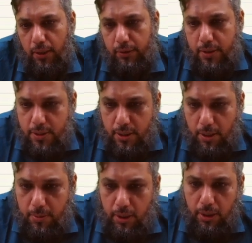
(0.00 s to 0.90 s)
And this
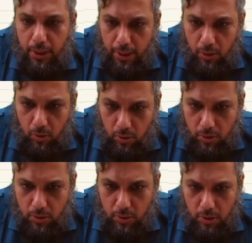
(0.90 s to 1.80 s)
chemical dialogue
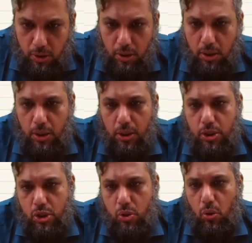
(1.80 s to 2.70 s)

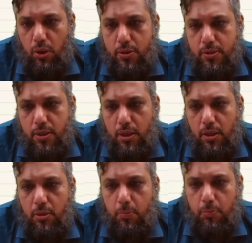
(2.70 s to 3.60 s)
is called as the
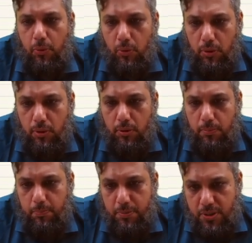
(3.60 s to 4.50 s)
pollen
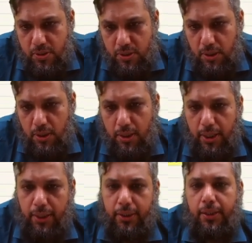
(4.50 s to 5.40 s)
pistil
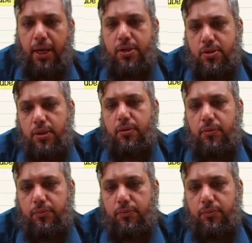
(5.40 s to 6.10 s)
interaction.